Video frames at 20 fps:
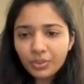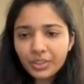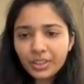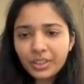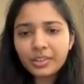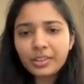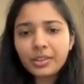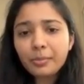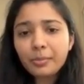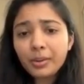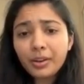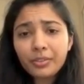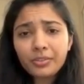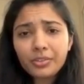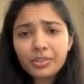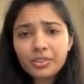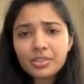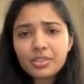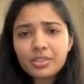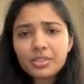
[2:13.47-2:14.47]
here, my
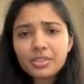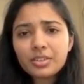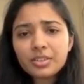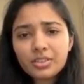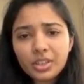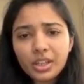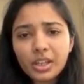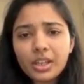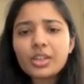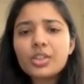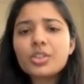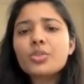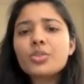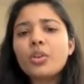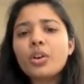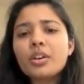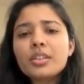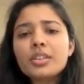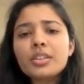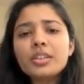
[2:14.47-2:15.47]
first challenge
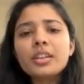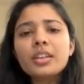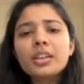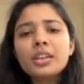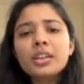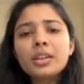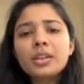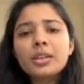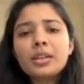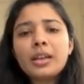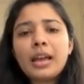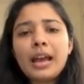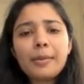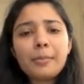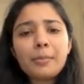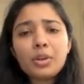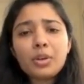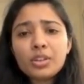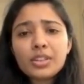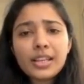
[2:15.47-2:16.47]
was
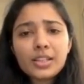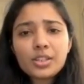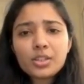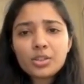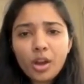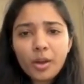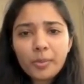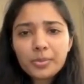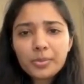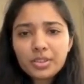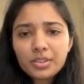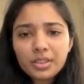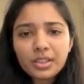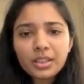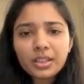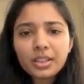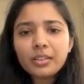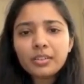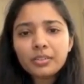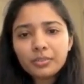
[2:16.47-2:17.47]
because I stopped
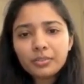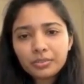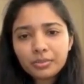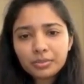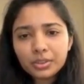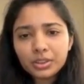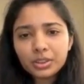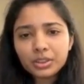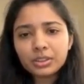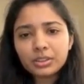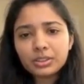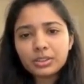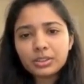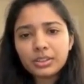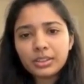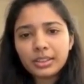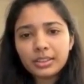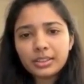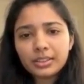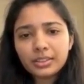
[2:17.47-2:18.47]
studying.
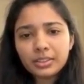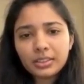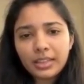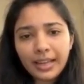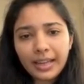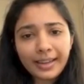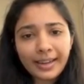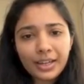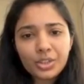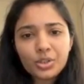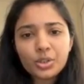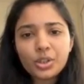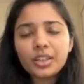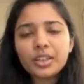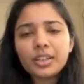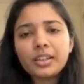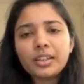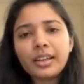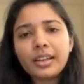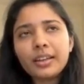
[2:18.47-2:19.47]
Like I
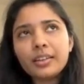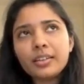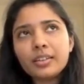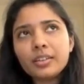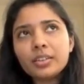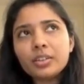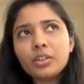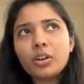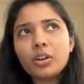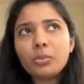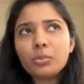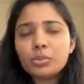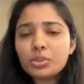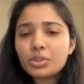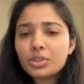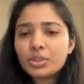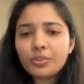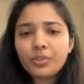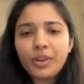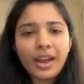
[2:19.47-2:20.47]
graduated like
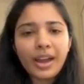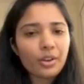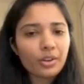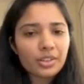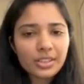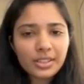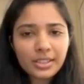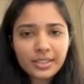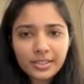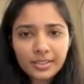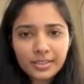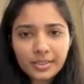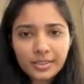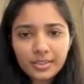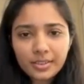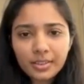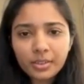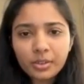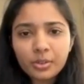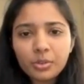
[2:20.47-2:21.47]
almost 5 or 6
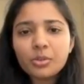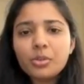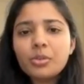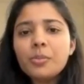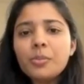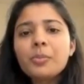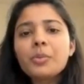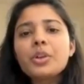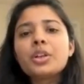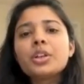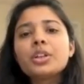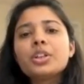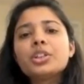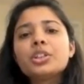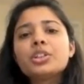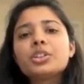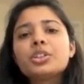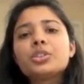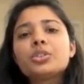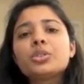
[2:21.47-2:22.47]
years ago.
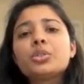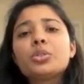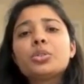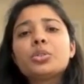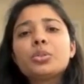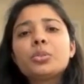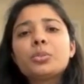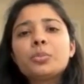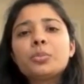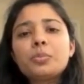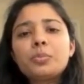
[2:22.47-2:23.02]
So